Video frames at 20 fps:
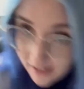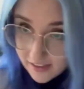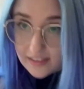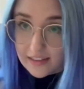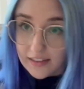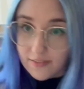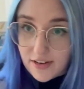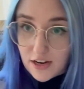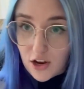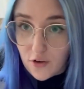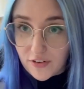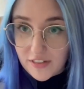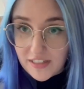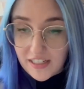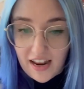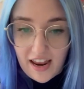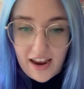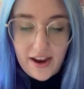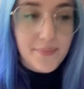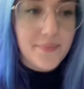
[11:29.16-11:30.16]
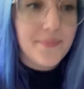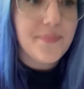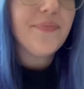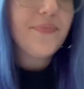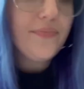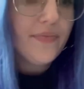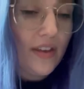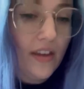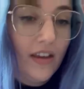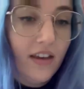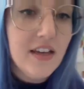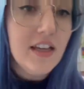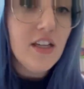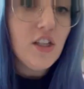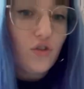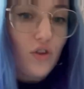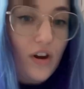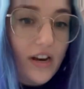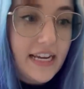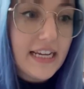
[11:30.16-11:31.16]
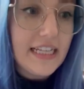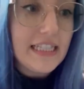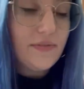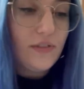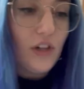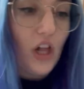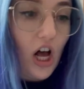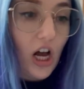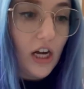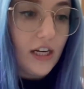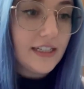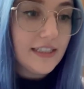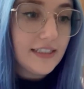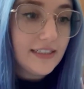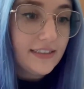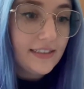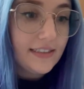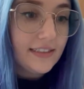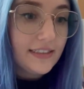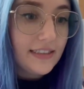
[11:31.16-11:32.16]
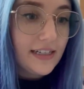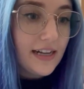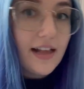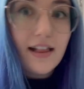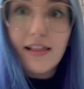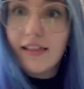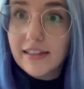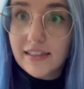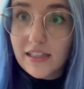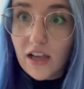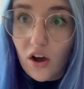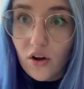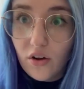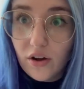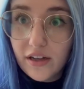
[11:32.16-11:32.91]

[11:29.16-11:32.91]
the video for today. Stray Kids vlog. Let's go.